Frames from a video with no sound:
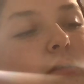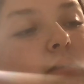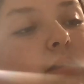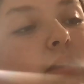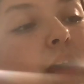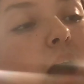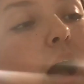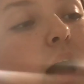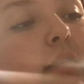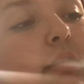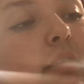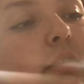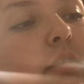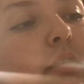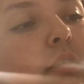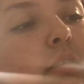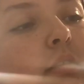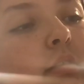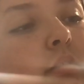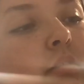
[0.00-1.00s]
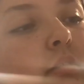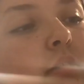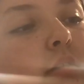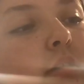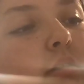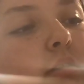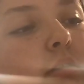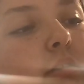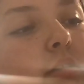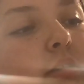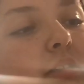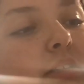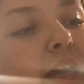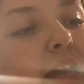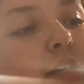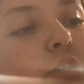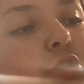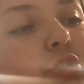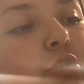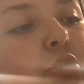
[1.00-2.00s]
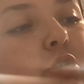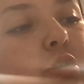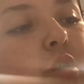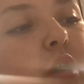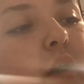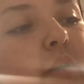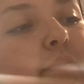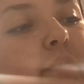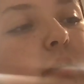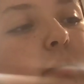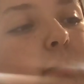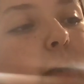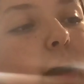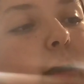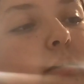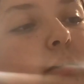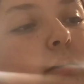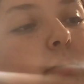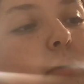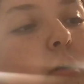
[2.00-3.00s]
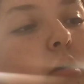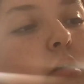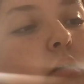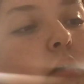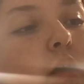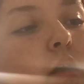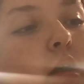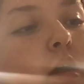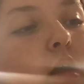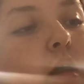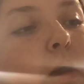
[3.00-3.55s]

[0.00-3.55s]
dots and the texture of this basketball